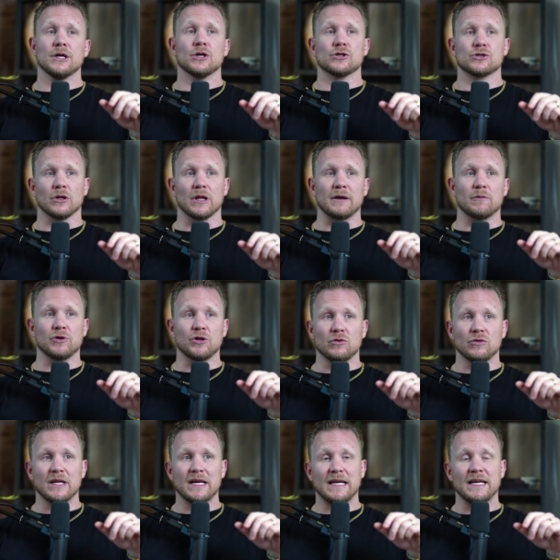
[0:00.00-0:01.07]
So like when
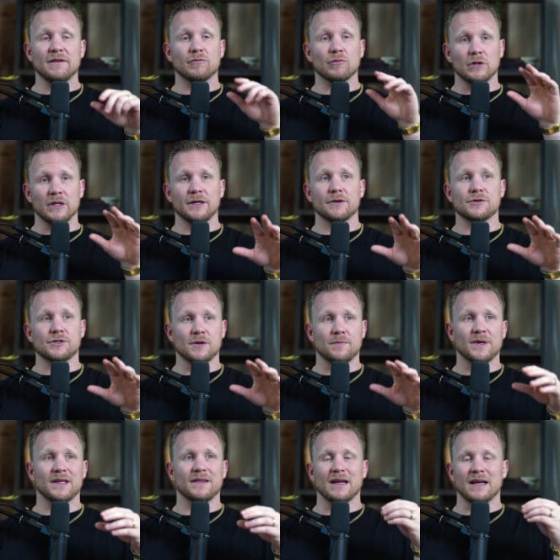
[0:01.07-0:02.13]
you let evil leadership
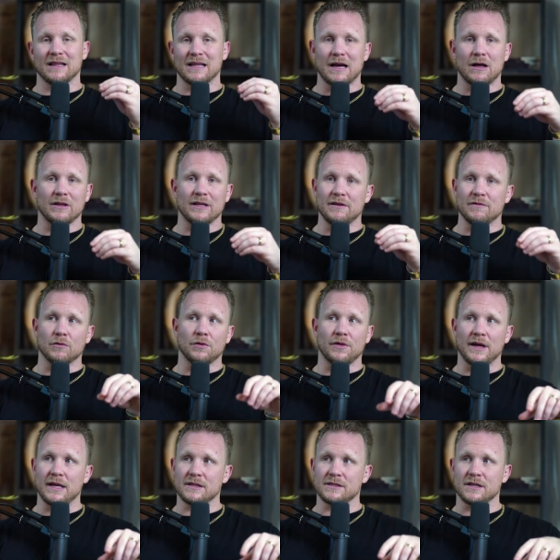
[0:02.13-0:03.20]
in, they allow evil
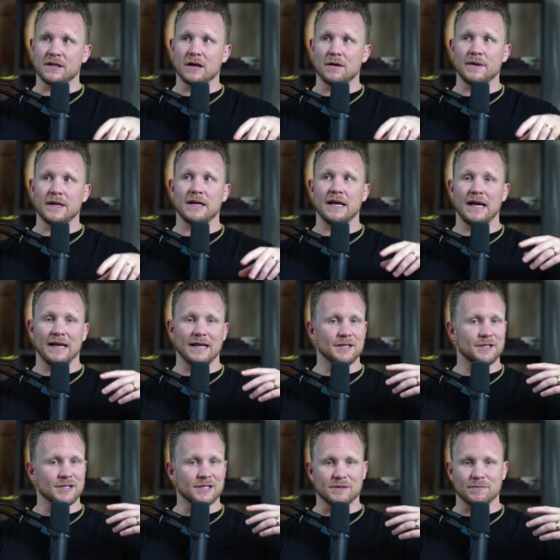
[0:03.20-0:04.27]
things to come in and it
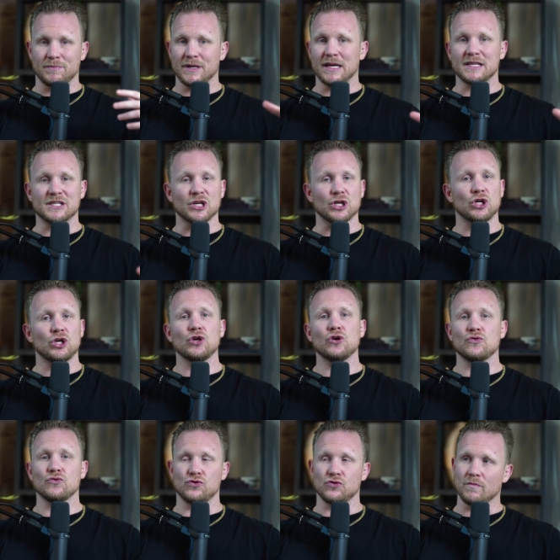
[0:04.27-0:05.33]
just it's a
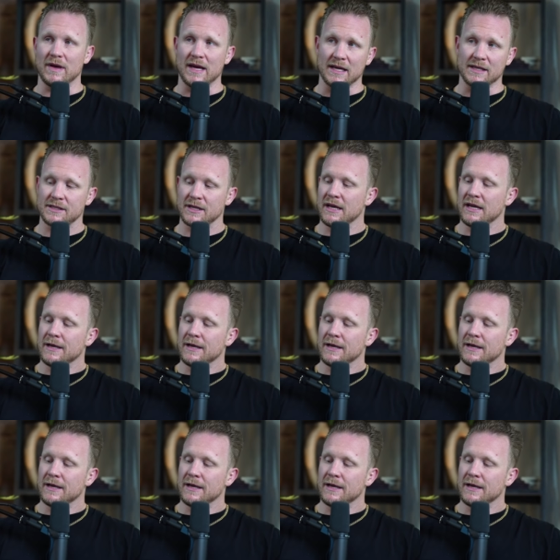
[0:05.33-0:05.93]
huge mess.